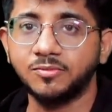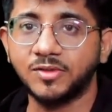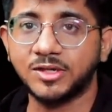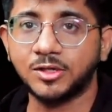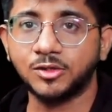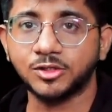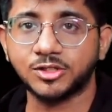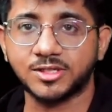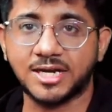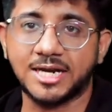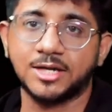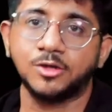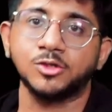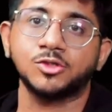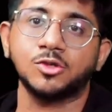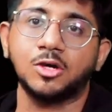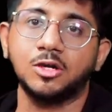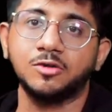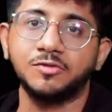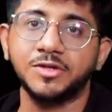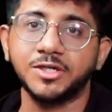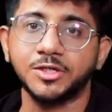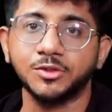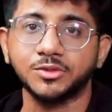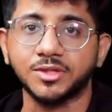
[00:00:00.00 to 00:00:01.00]
when you're trying to
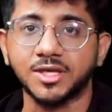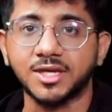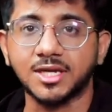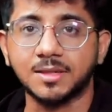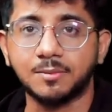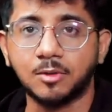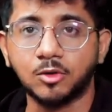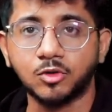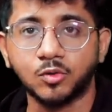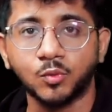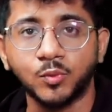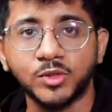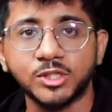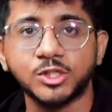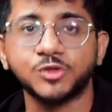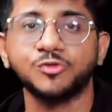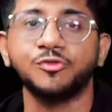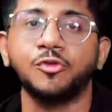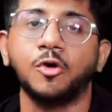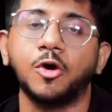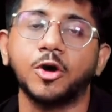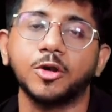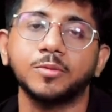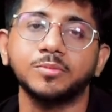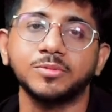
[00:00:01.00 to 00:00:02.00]
solve it, you think about which
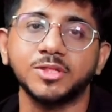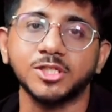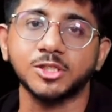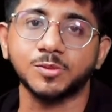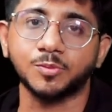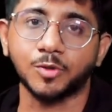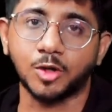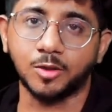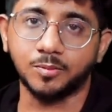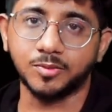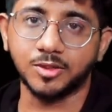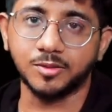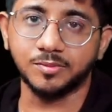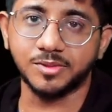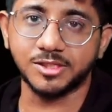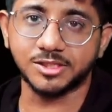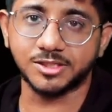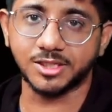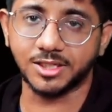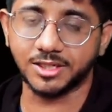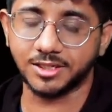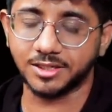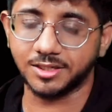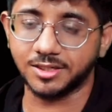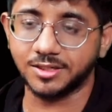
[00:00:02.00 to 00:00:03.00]
form this problem is
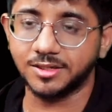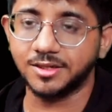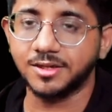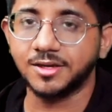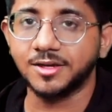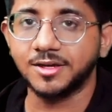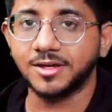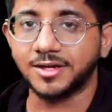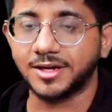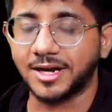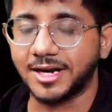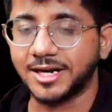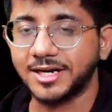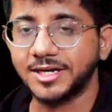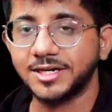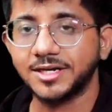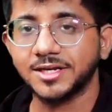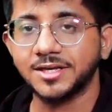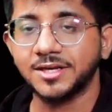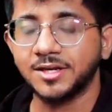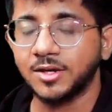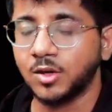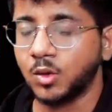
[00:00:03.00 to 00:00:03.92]
in, right?